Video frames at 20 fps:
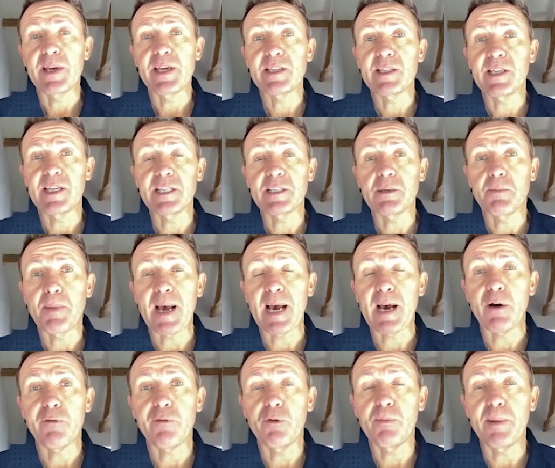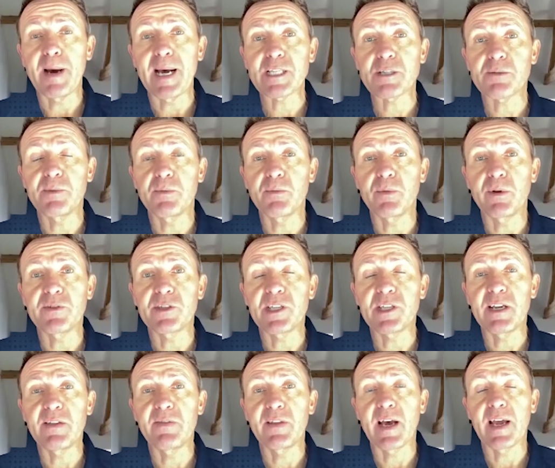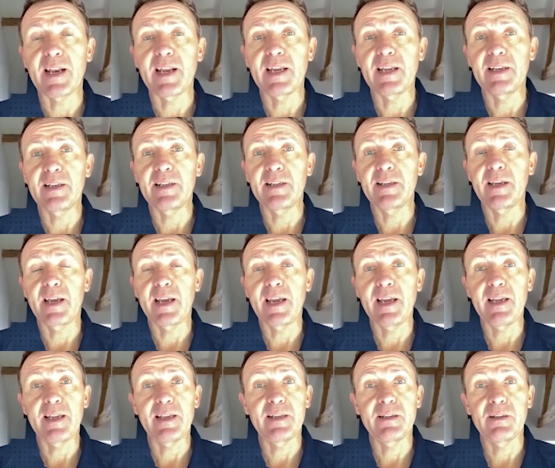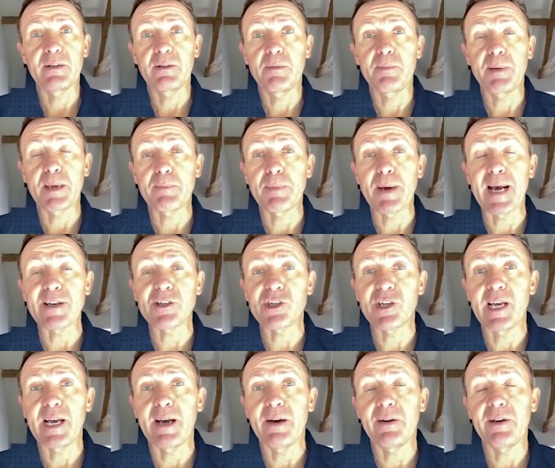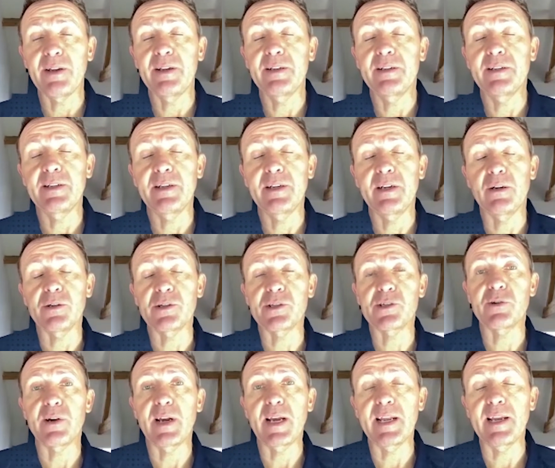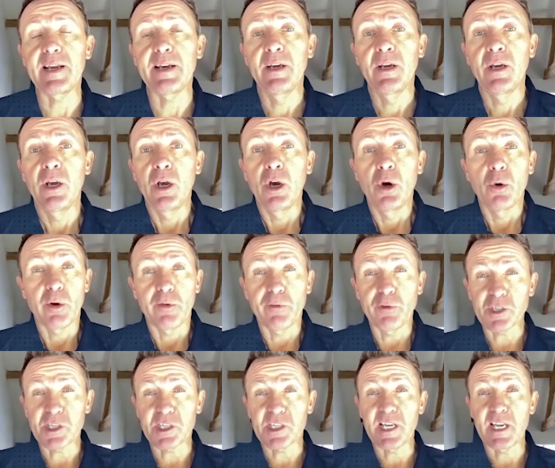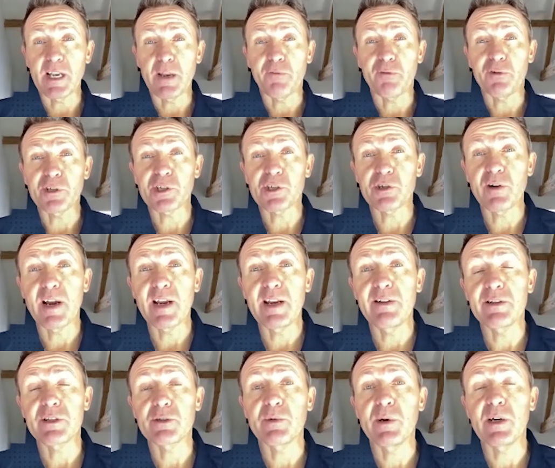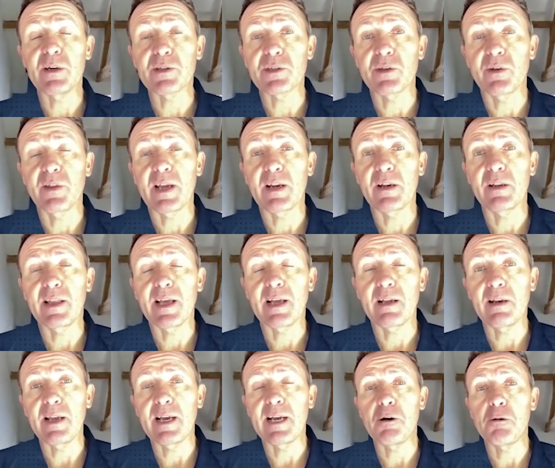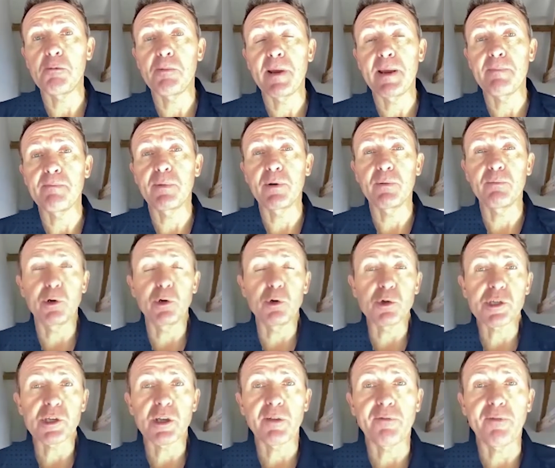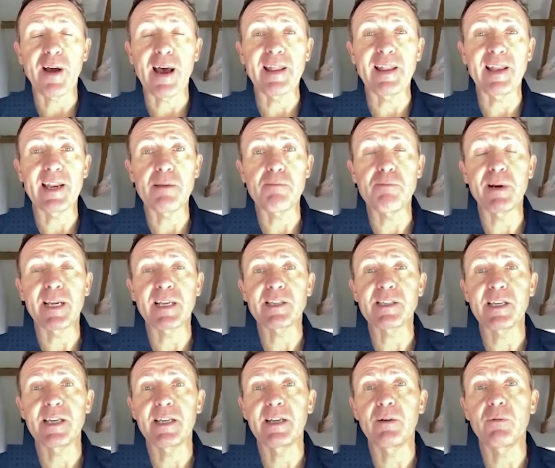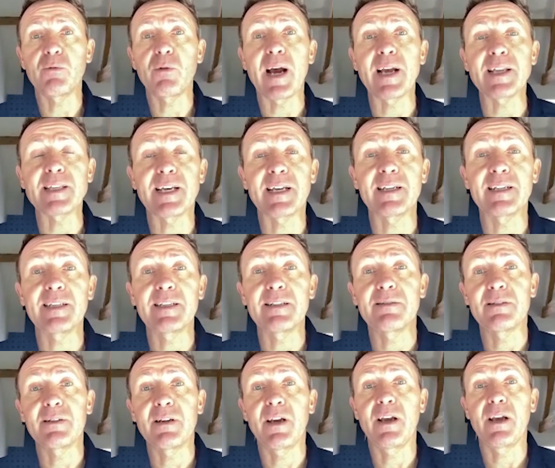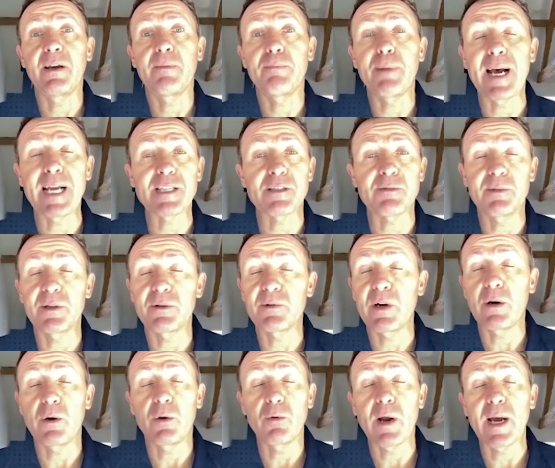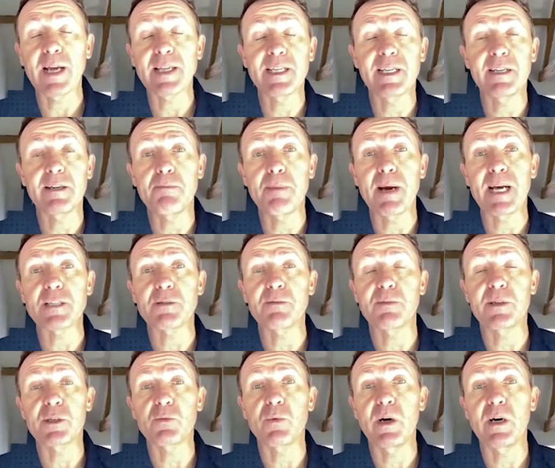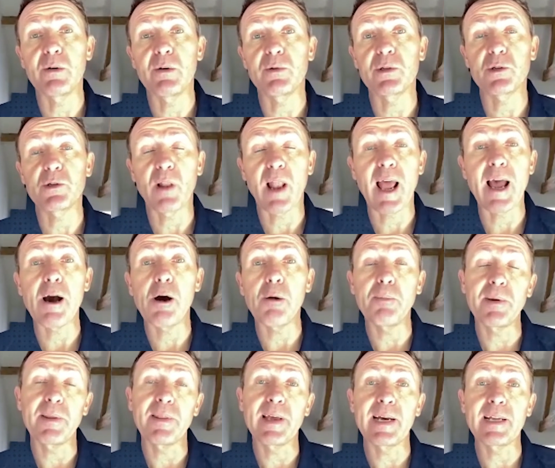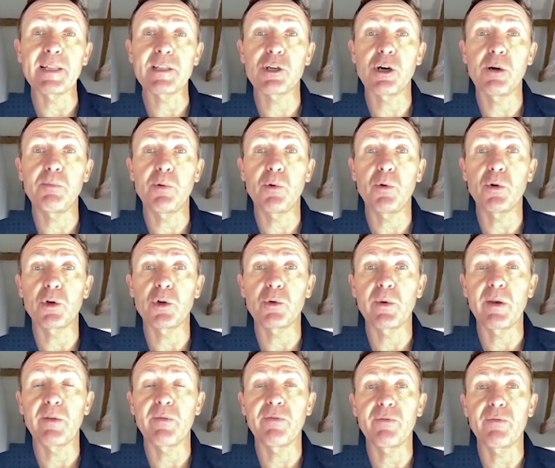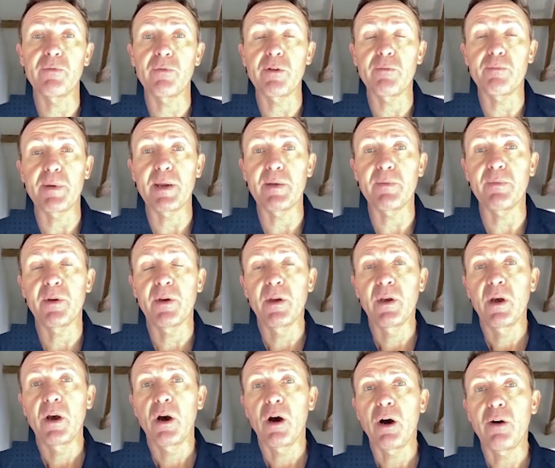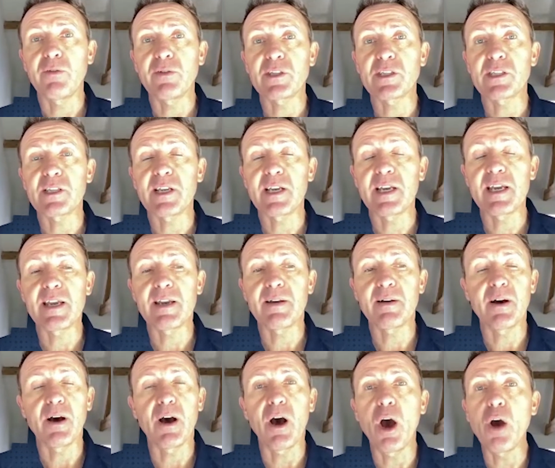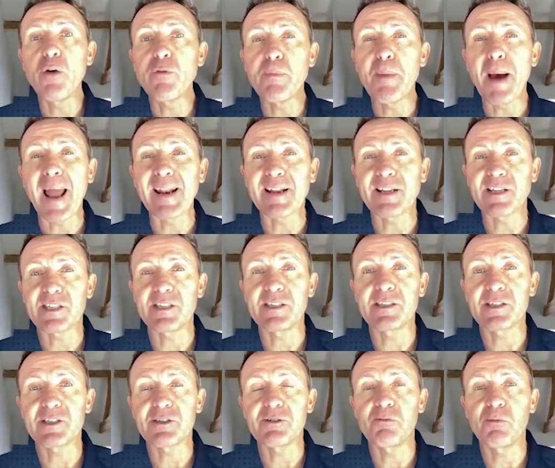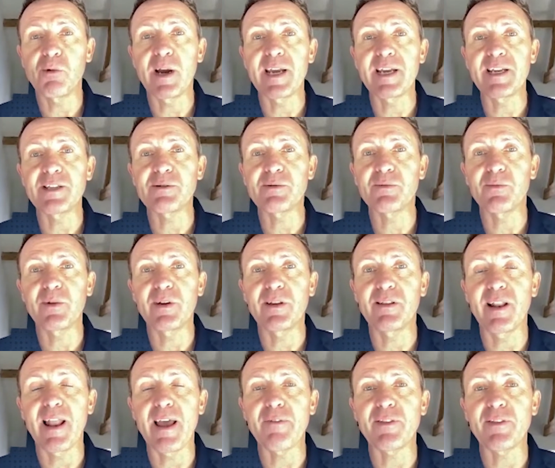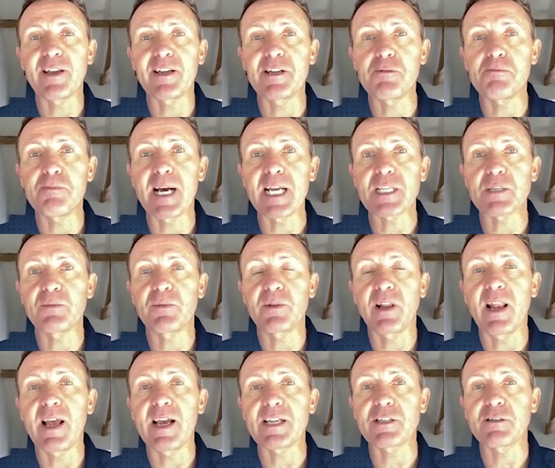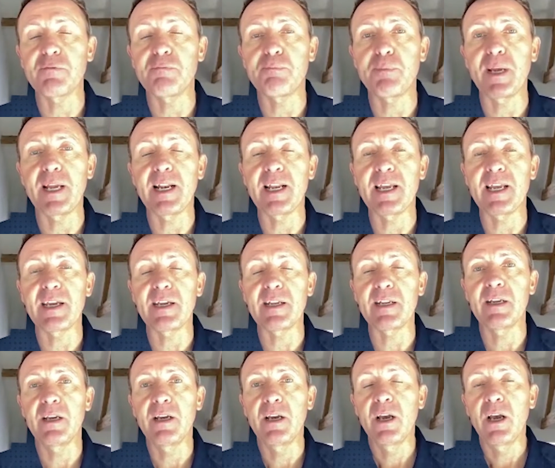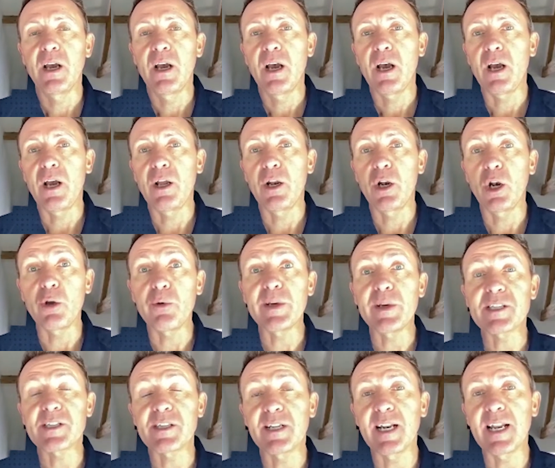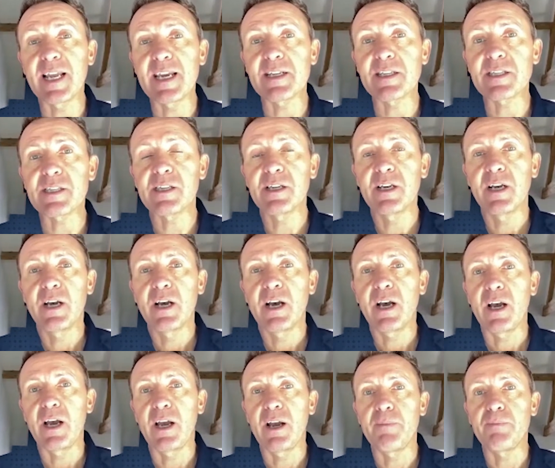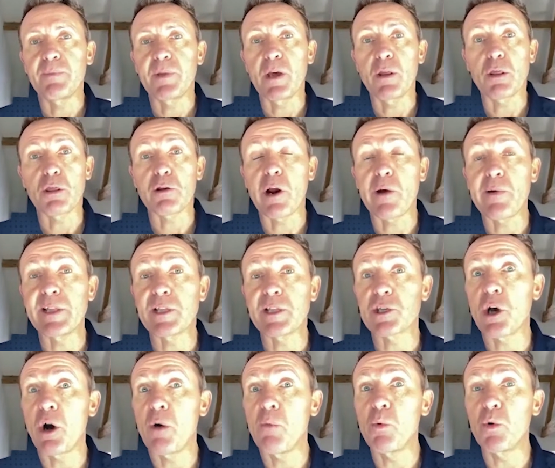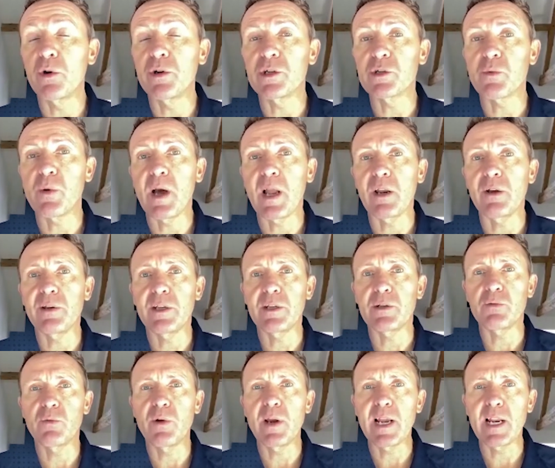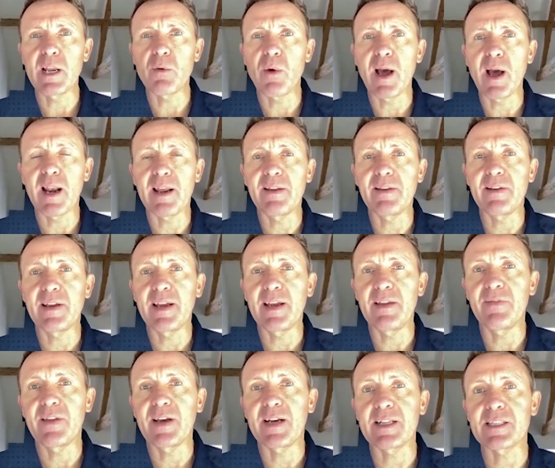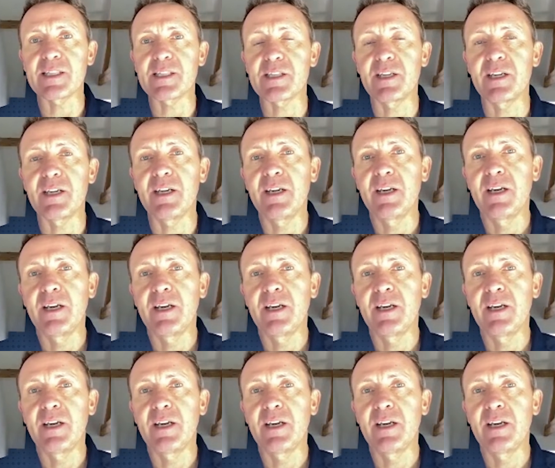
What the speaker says: He's a powerful batsman. We've seen that in the Big Bash out in Australia. We've also seen it for Australia as well, so that'll help him. But also the fact that he brings in a right-handed batsman as well, a right-handed batsman as well, which will help in that top order. We've been obviously overbalanced in some ways with the left-handed batsmen, the likes of Billy and Lewis and Leas, and throw in Tom Wood as well, who did really well in that